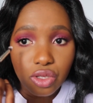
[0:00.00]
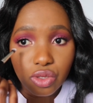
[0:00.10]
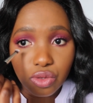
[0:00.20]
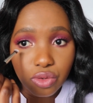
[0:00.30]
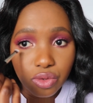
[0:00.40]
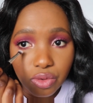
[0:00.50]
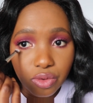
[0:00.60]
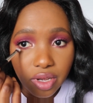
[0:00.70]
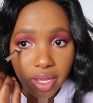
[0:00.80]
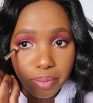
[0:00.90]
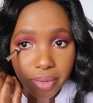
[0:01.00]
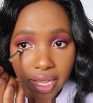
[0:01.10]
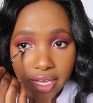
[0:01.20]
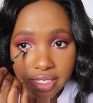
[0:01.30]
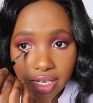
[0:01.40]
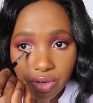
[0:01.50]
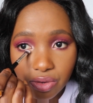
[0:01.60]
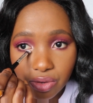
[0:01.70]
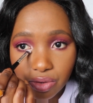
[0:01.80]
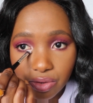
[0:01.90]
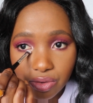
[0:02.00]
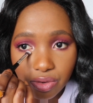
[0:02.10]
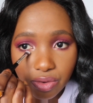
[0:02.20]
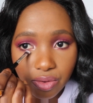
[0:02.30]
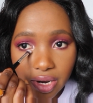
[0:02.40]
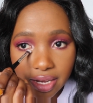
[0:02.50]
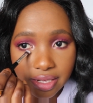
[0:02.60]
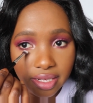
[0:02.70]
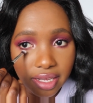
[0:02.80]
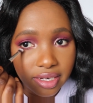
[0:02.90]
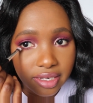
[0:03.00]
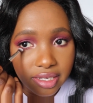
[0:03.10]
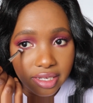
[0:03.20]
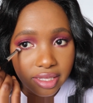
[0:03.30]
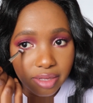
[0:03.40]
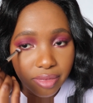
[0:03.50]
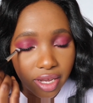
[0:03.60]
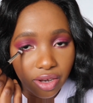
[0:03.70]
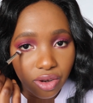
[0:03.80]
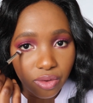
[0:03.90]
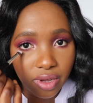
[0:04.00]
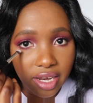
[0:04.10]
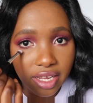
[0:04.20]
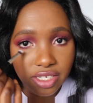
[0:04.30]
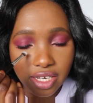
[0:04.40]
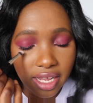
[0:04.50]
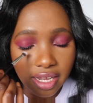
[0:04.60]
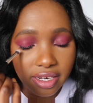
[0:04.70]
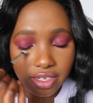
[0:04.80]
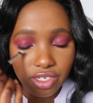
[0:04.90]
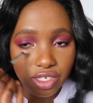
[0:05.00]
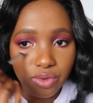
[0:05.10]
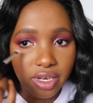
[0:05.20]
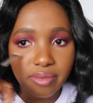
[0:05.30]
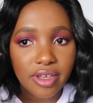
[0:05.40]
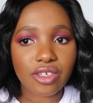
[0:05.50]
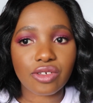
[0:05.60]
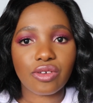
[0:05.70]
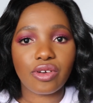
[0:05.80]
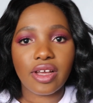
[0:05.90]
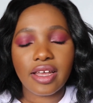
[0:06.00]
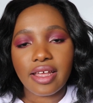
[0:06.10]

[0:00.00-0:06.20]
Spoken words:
to apply shadow right underneath my lower lash line and just really make sure